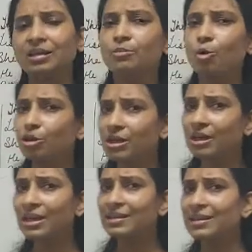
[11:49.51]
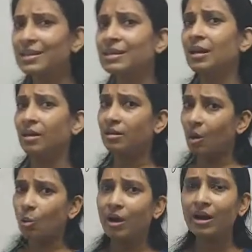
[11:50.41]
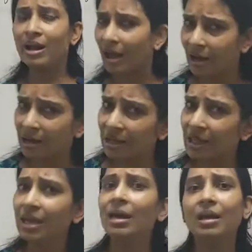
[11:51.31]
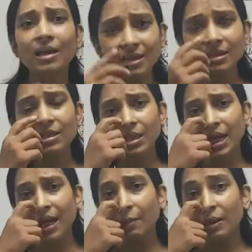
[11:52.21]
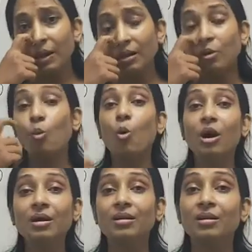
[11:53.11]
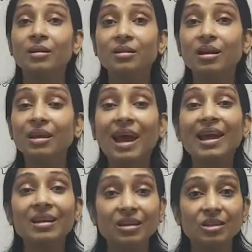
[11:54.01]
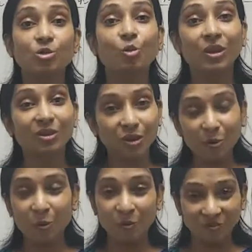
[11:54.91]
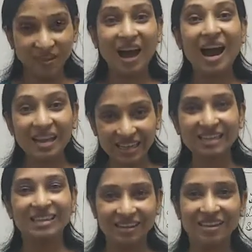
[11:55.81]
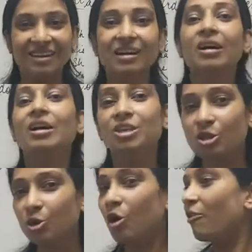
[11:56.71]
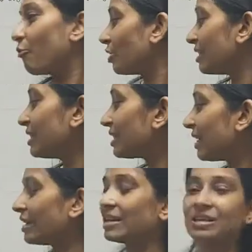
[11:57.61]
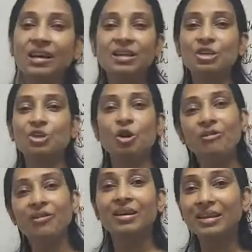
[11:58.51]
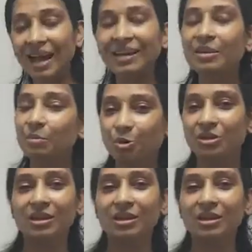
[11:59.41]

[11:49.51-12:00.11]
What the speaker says: In both the cases, the word hungry is describing what the cat is going through. Hunger. Clear? So, of course, it is telling us a condition of cat in both the